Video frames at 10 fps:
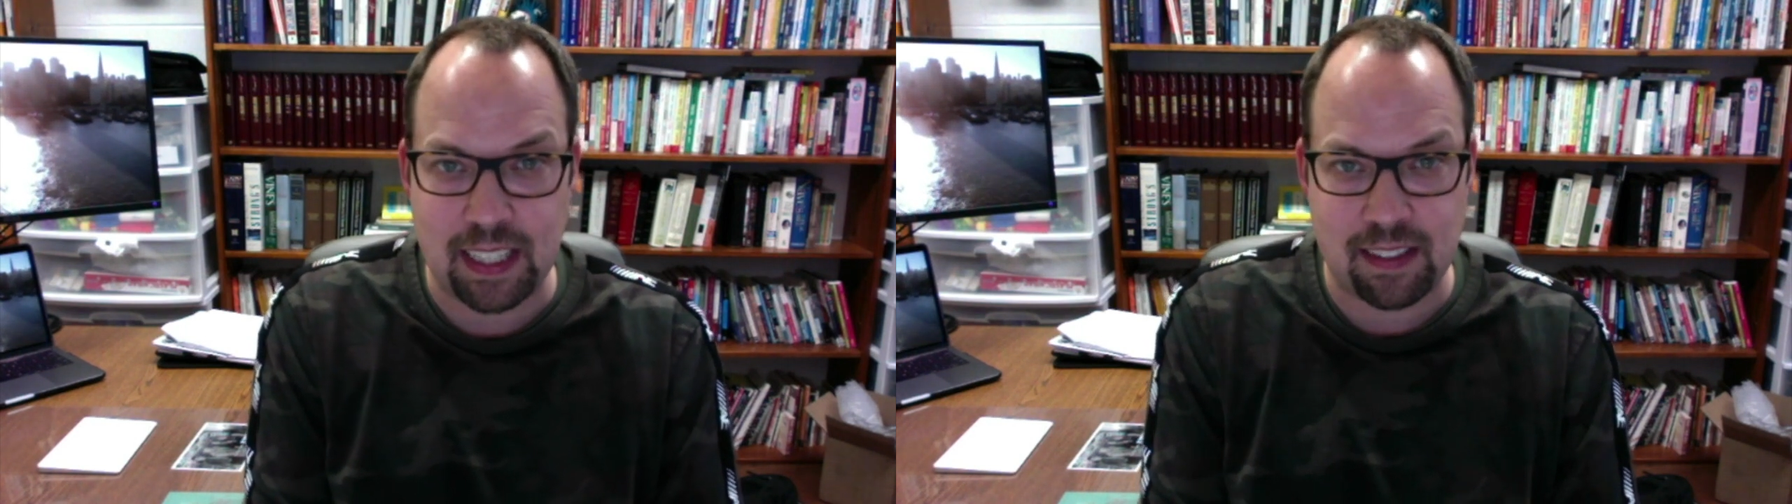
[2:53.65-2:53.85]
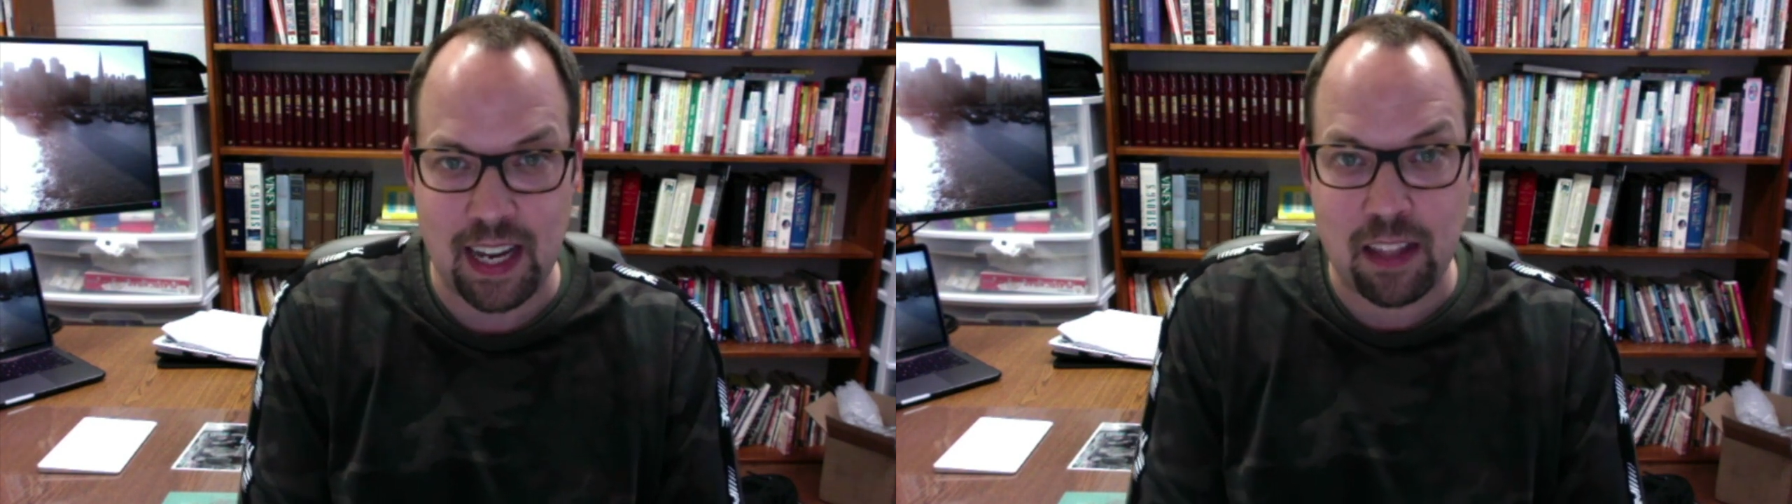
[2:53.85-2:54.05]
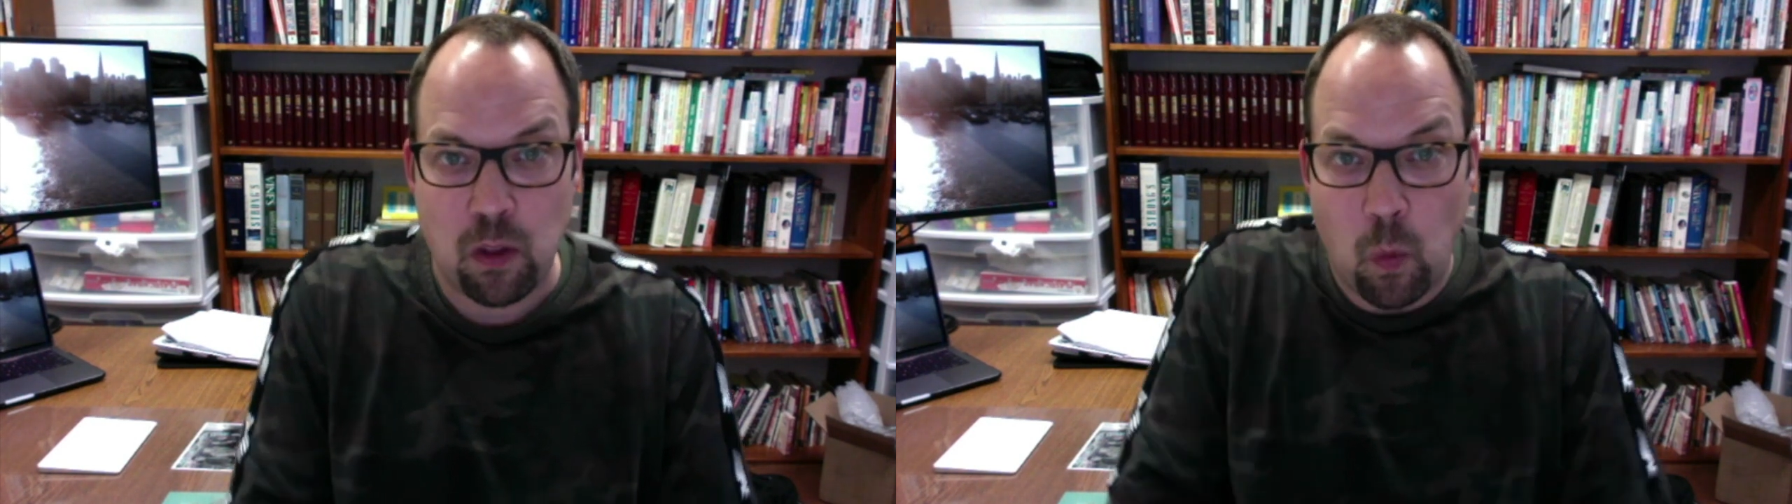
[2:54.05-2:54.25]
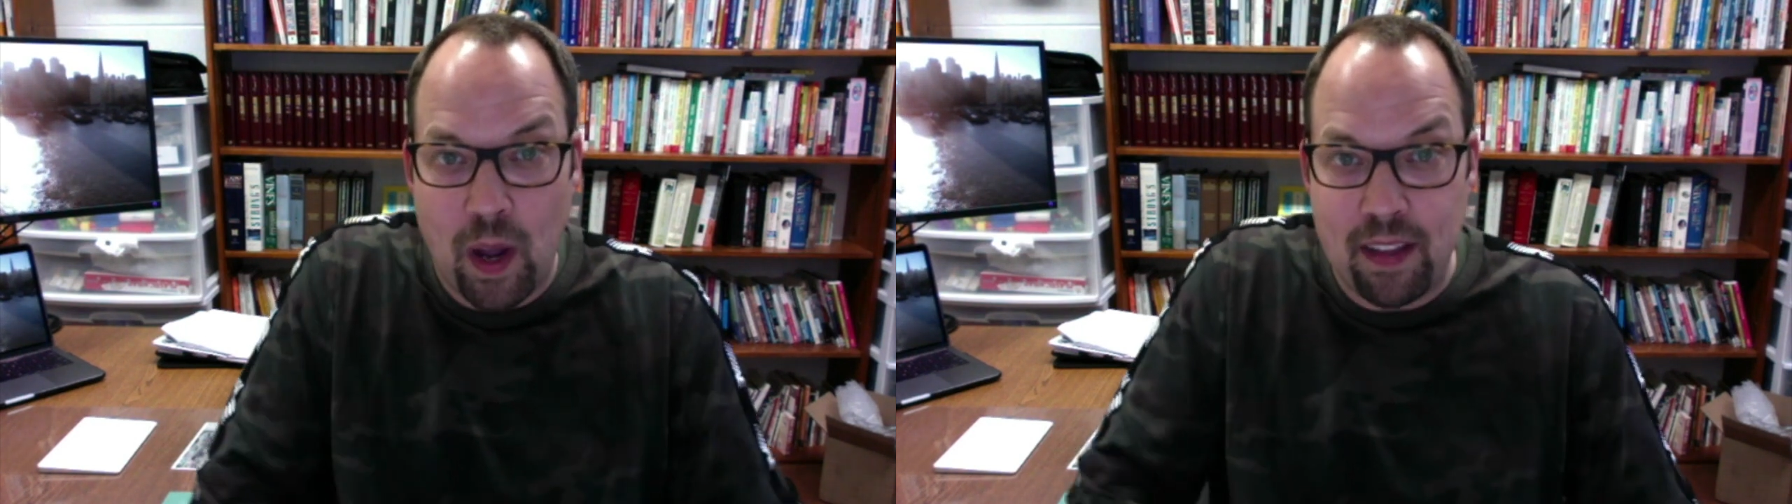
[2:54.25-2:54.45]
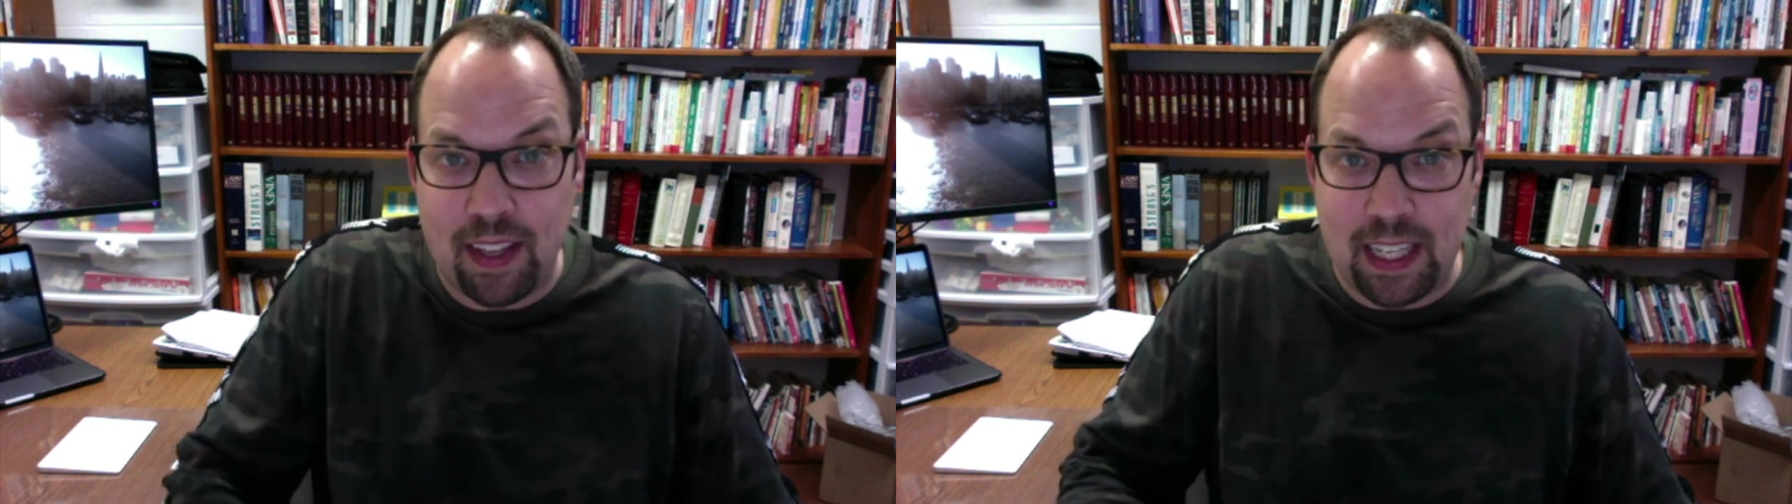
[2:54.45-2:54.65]
It's not the
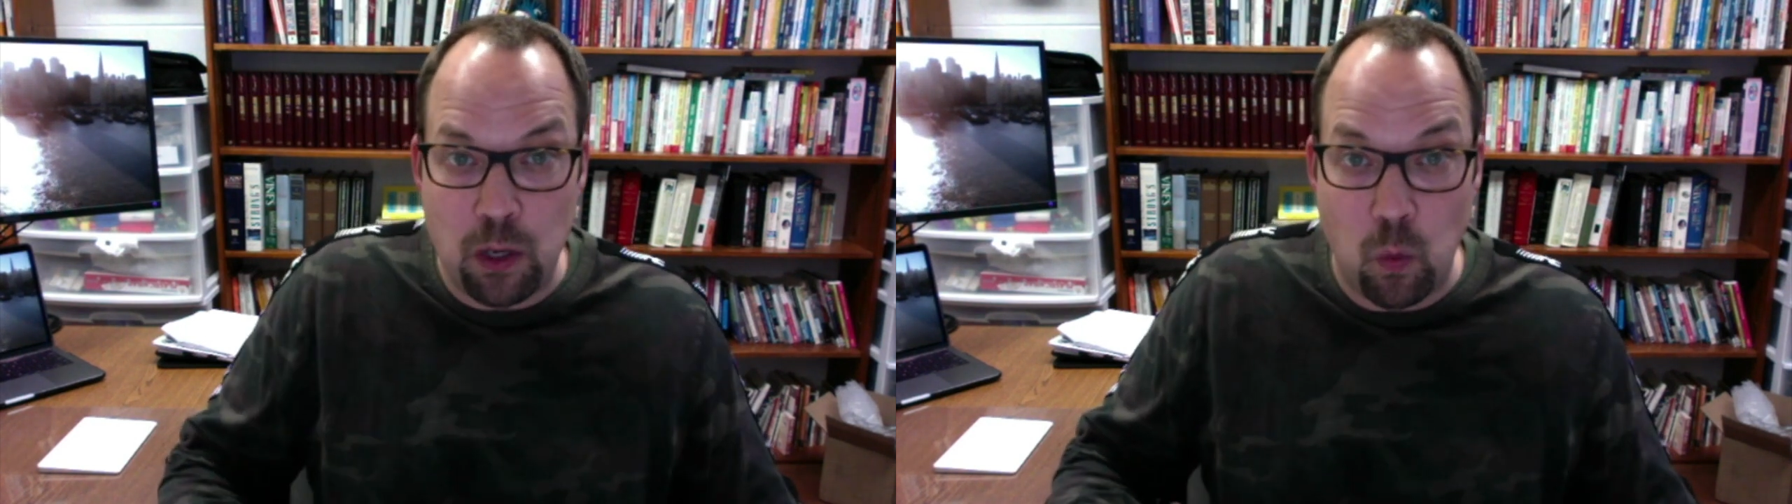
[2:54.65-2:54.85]
way that he